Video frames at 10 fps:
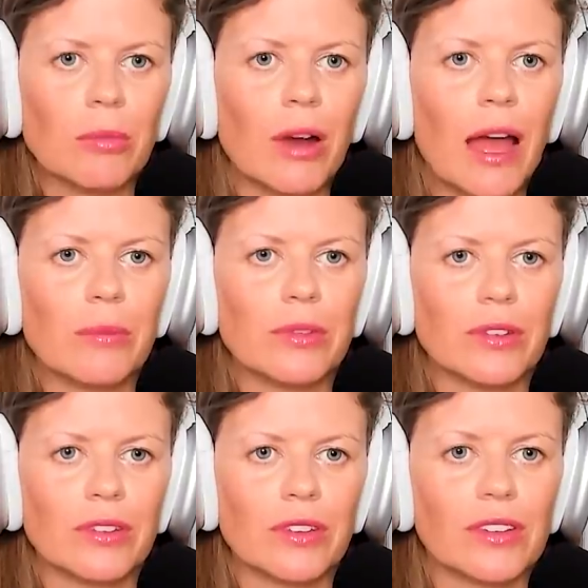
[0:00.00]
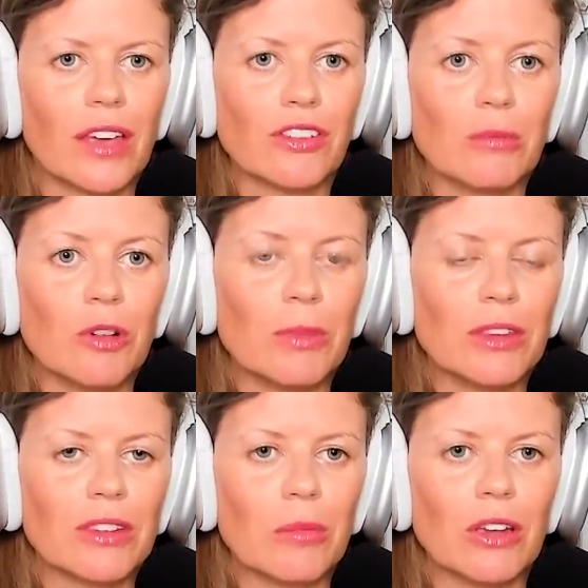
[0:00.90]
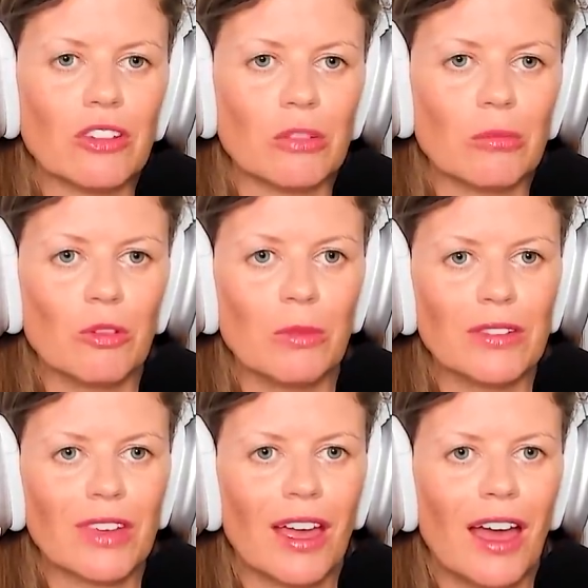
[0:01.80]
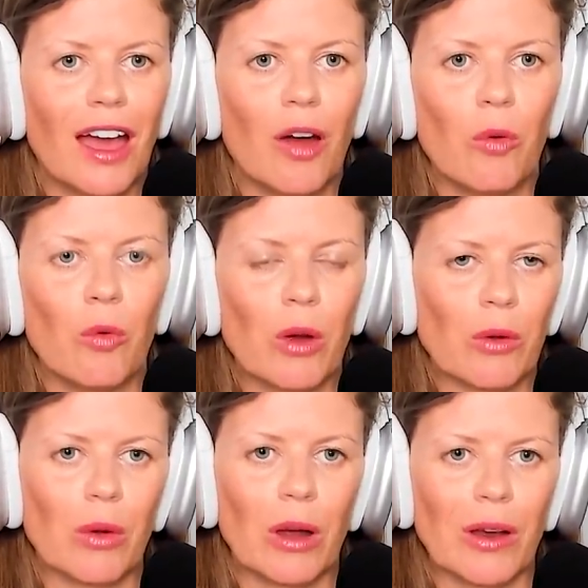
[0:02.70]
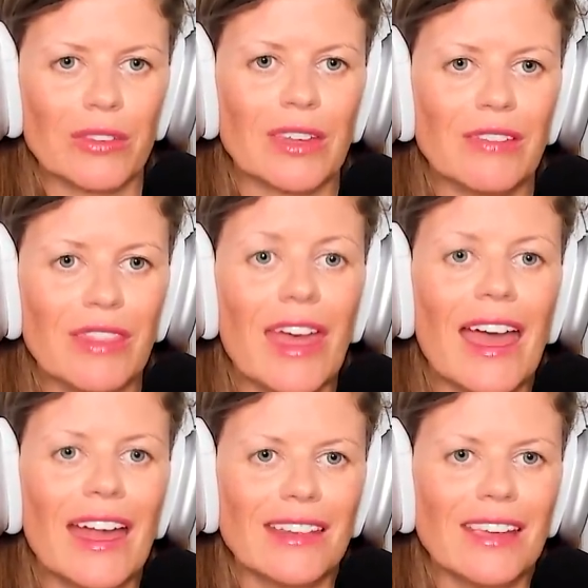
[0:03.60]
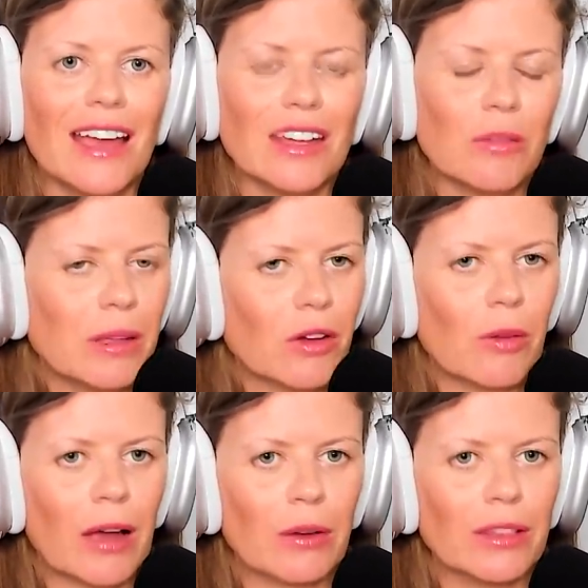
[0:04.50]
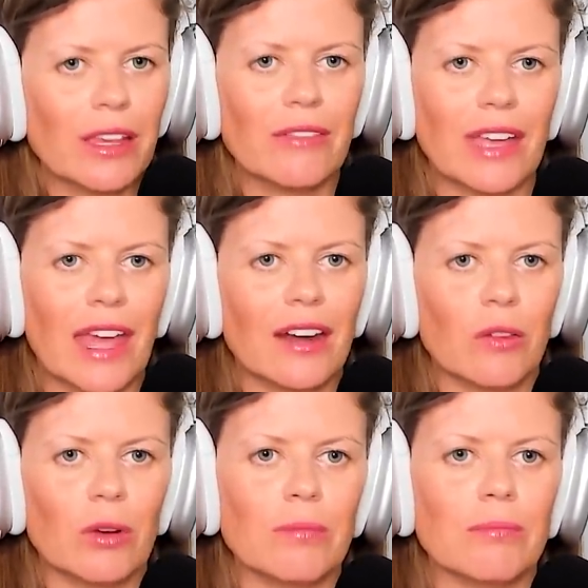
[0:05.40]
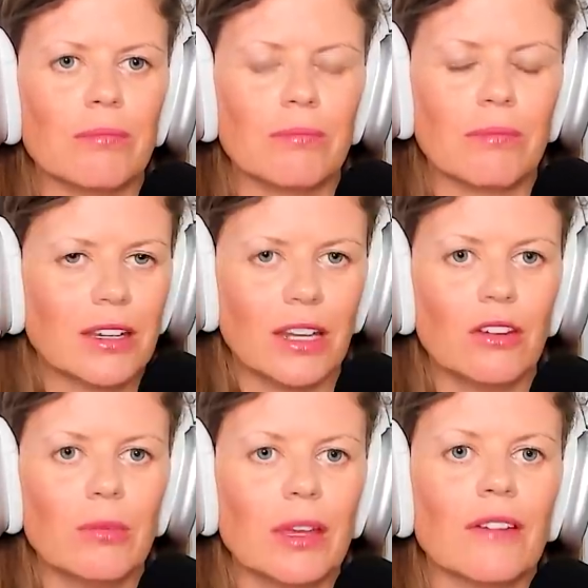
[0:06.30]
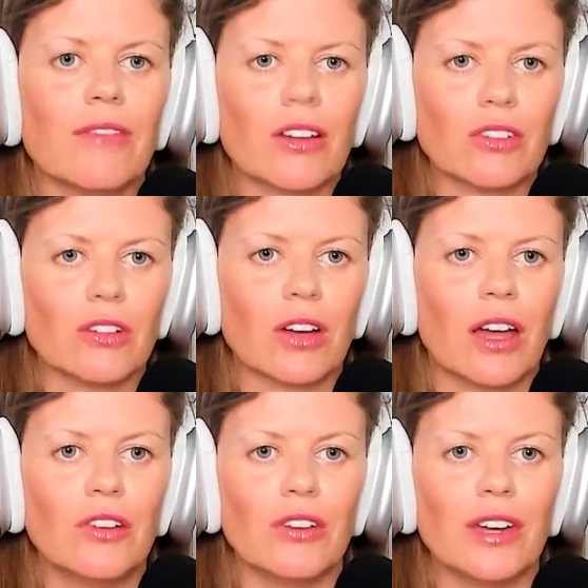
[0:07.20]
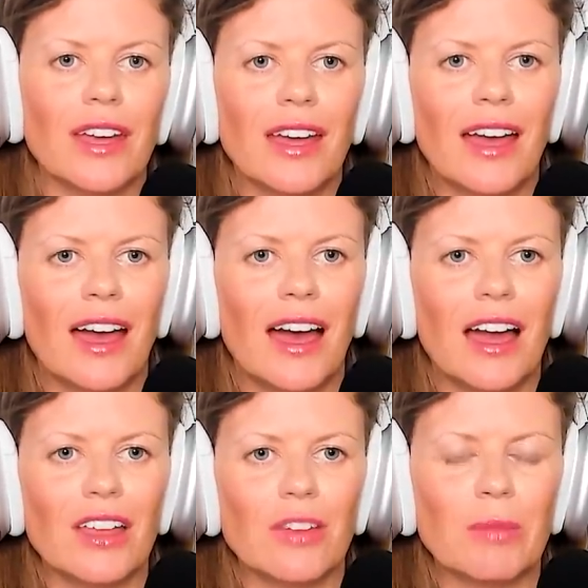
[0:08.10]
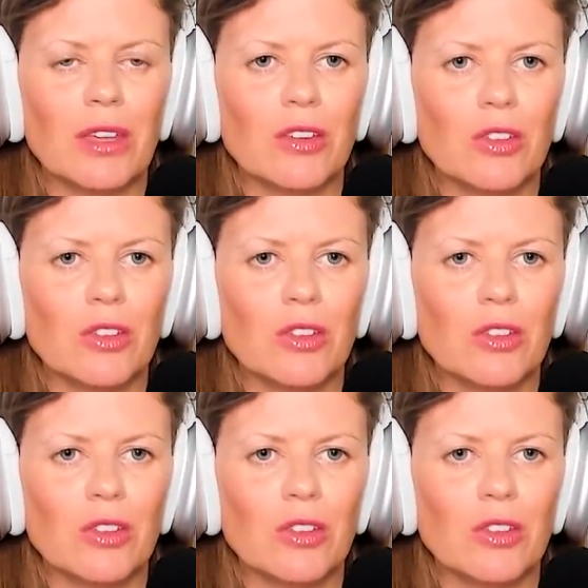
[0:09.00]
perhaps secession movements, separation movements. Uh, wh- whereas even then, the idea would be Quebec would leave and Canada would continue to be a functional country. Uh, but you,